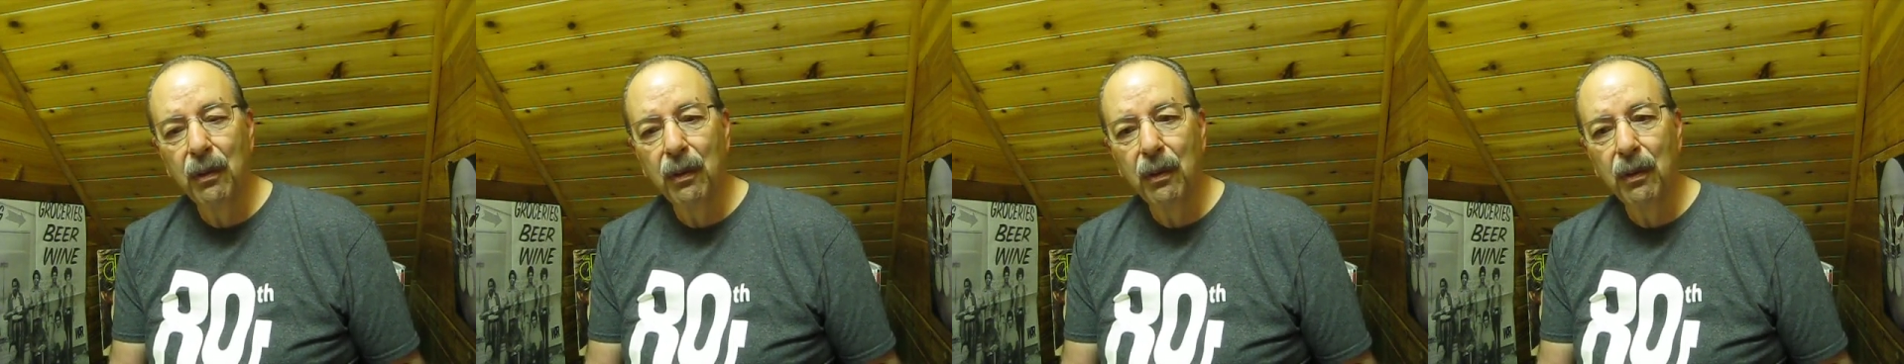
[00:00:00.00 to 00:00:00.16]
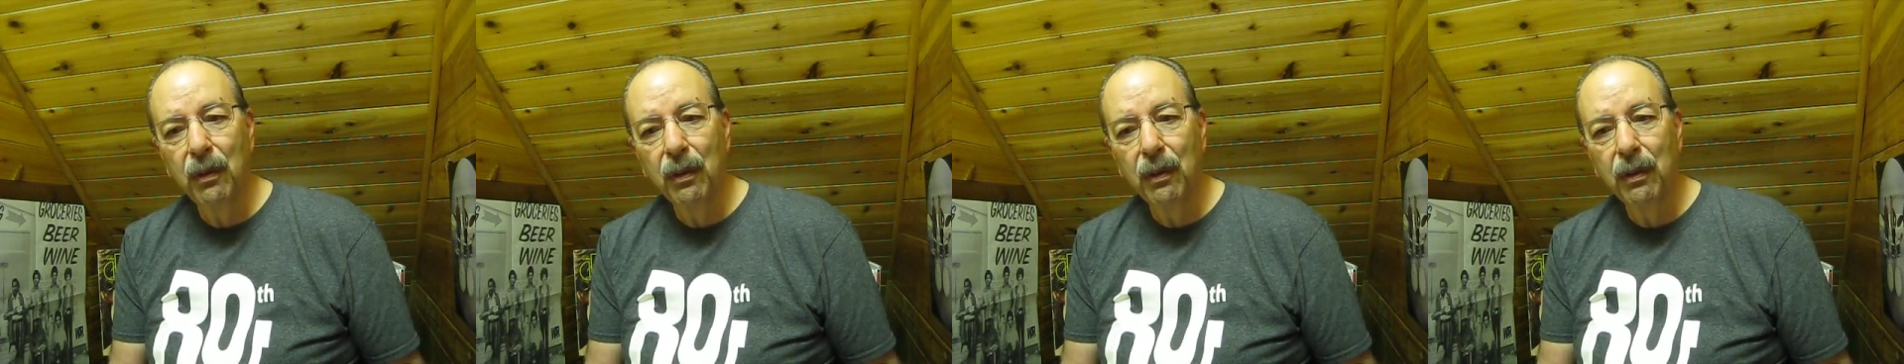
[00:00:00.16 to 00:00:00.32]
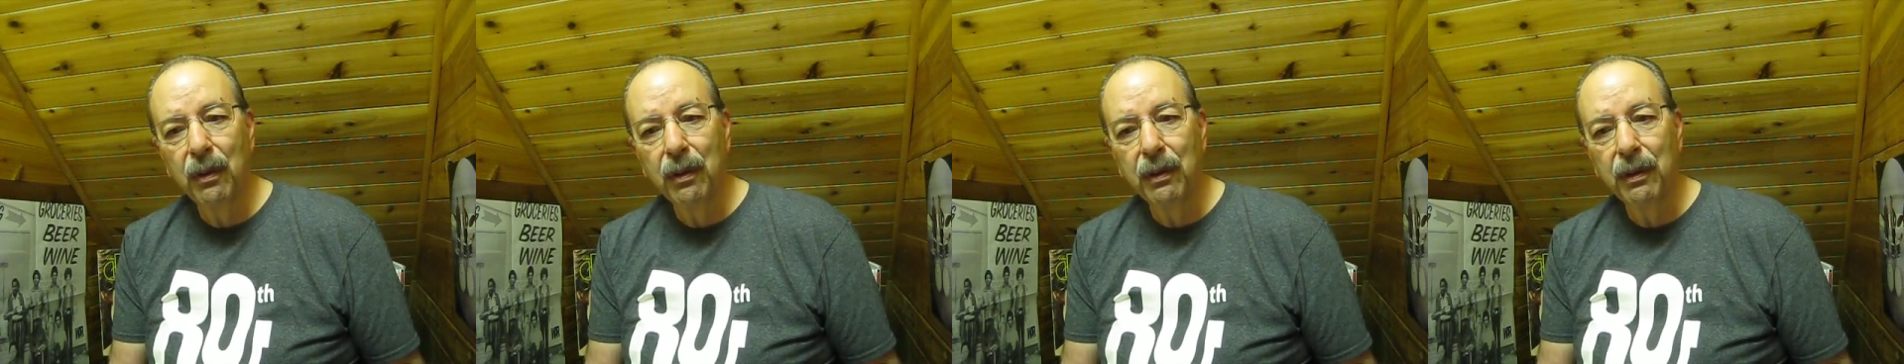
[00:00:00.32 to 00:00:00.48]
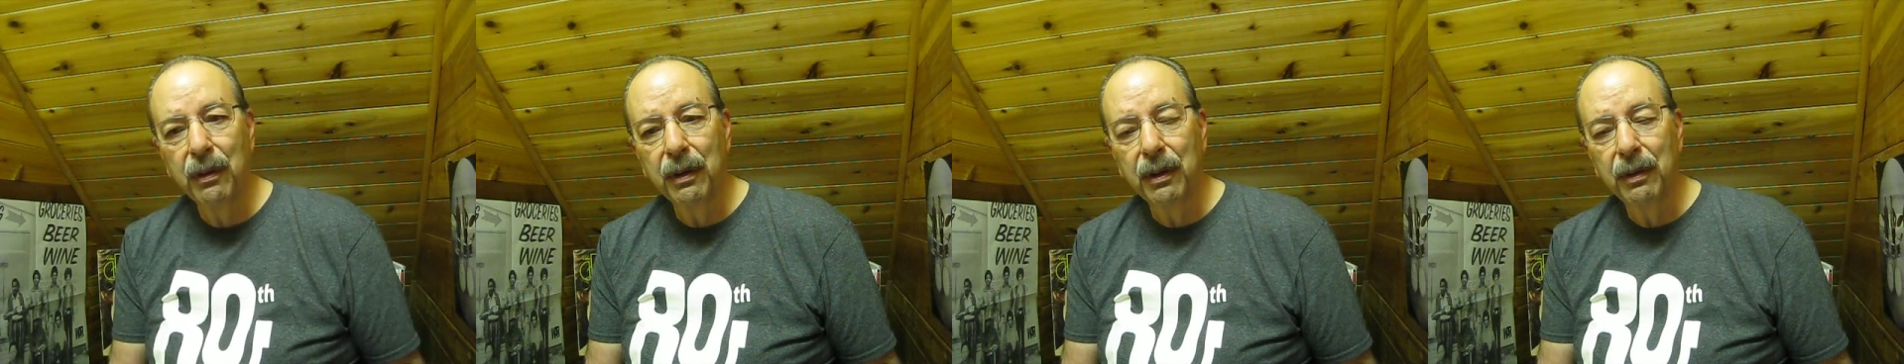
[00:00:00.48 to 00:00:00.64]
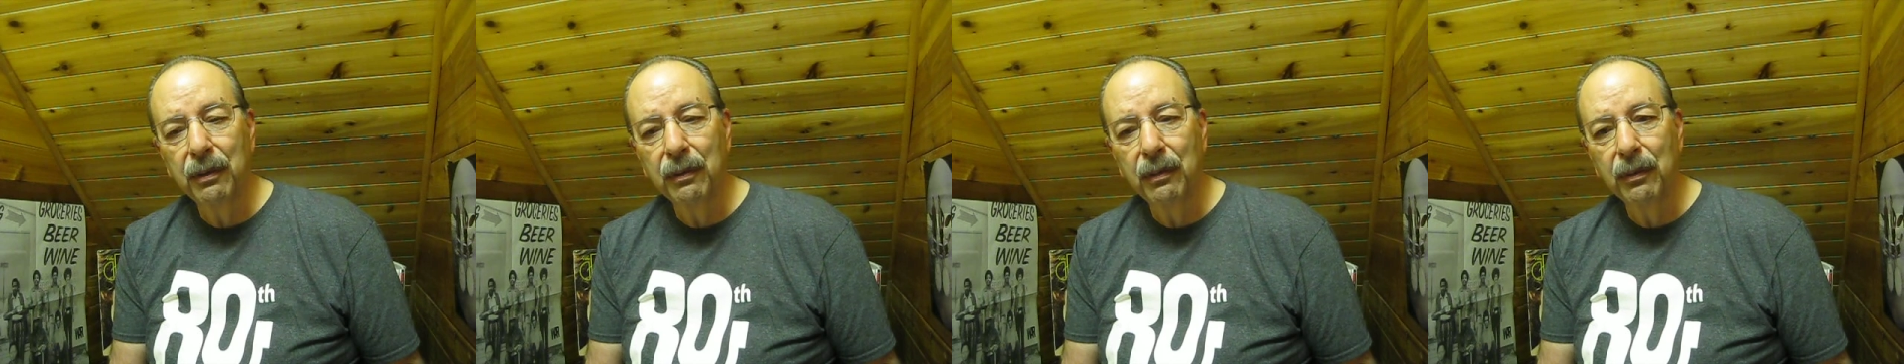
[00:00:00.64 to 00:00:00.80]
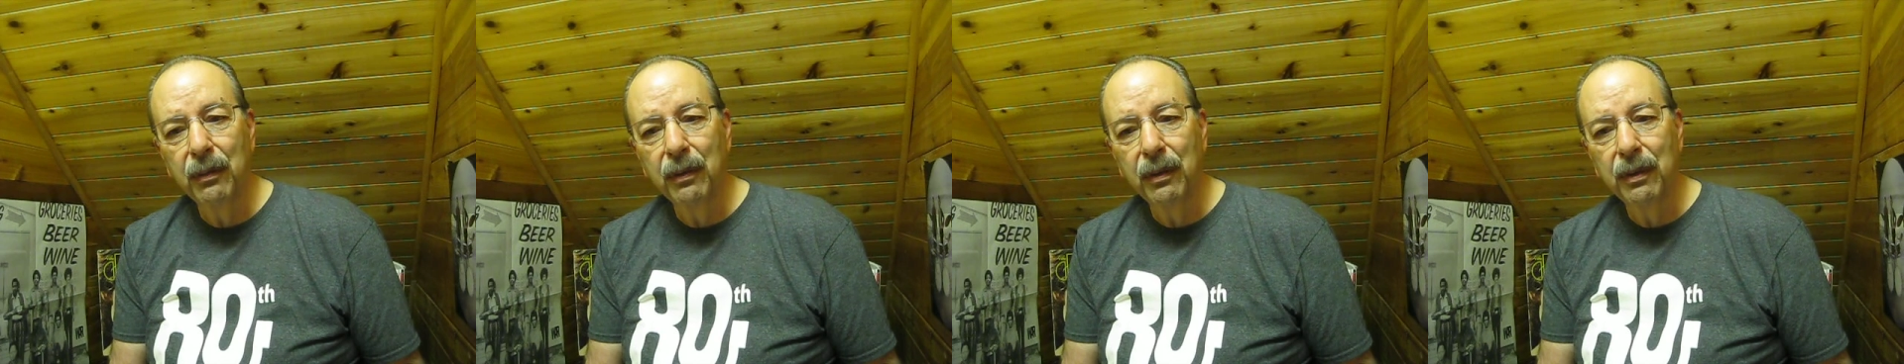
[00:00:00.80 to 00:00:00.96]
or
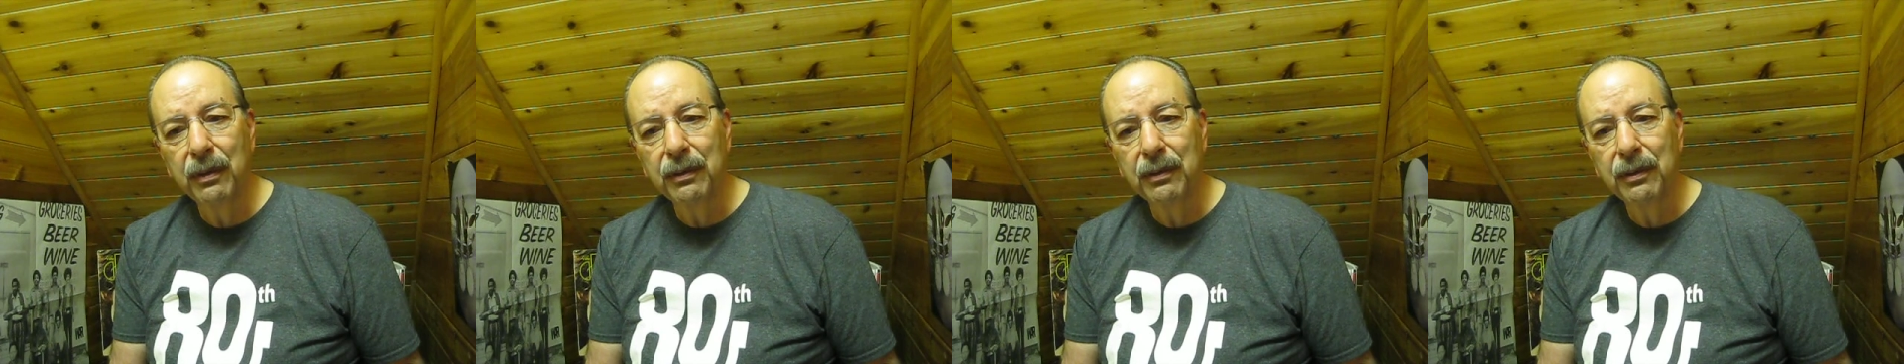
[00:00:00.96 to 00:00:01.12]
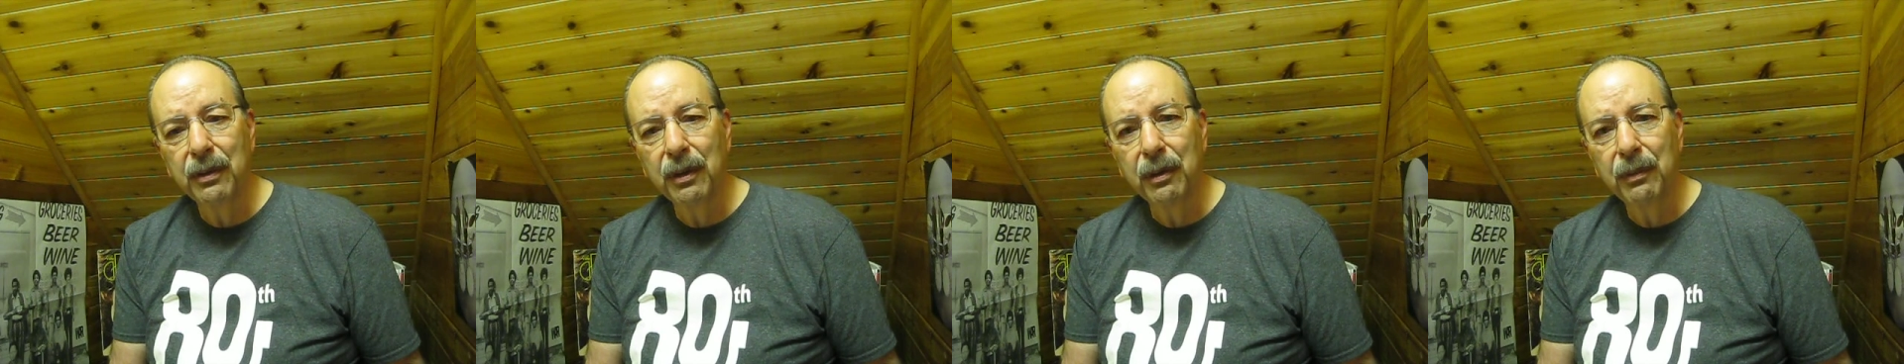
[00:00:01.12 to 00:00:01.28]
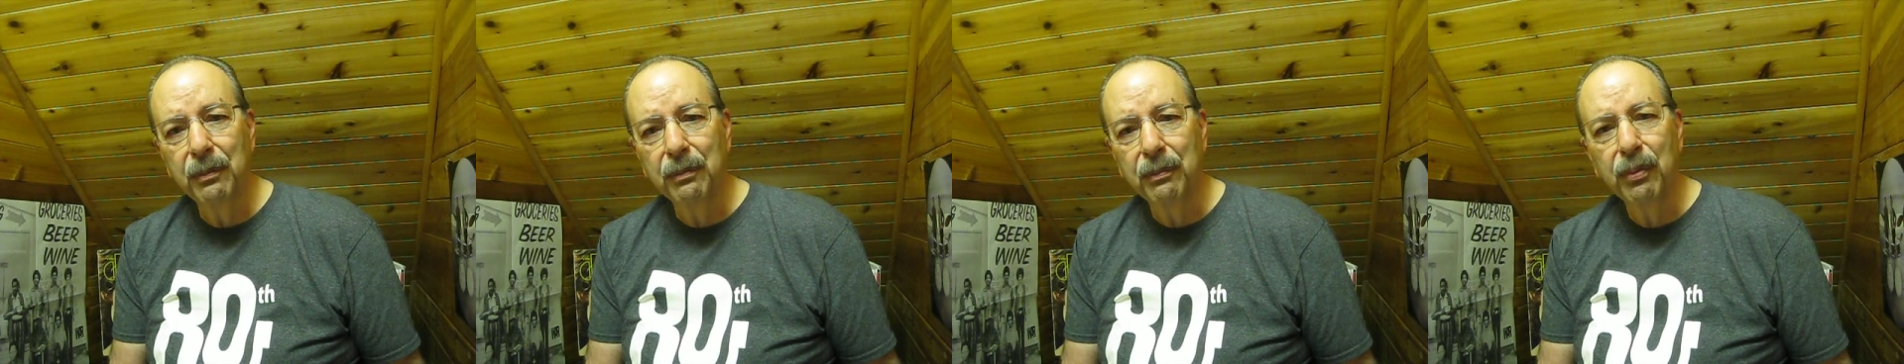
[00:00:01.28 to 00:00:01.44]
it was a